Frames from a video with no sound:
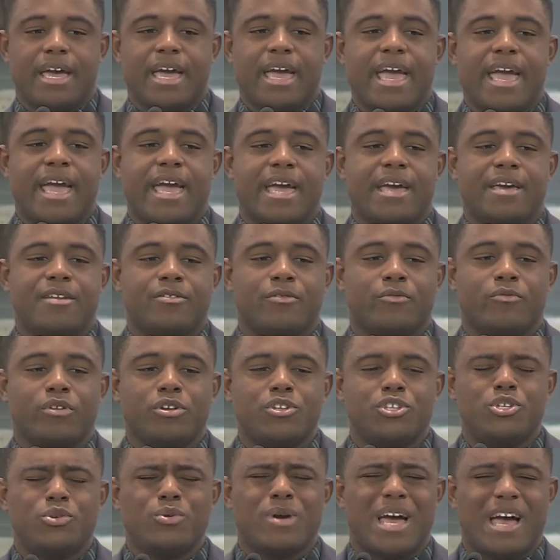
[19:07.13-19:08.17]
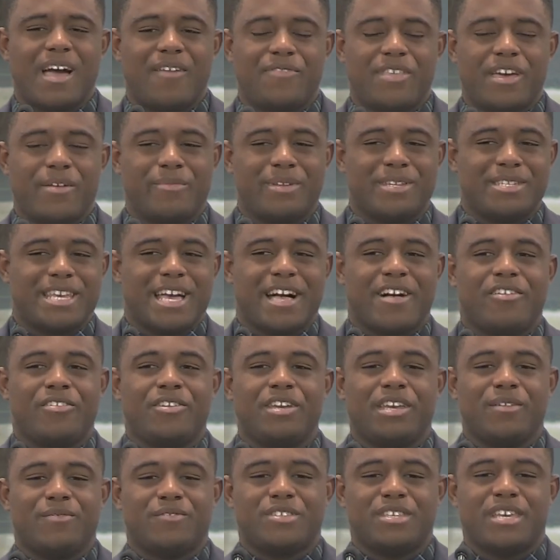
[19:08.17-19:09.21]
And once you have that
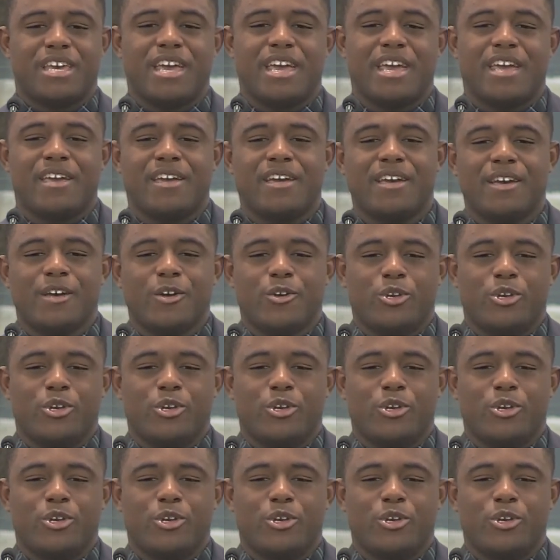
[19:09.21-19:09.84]
mentality of saying,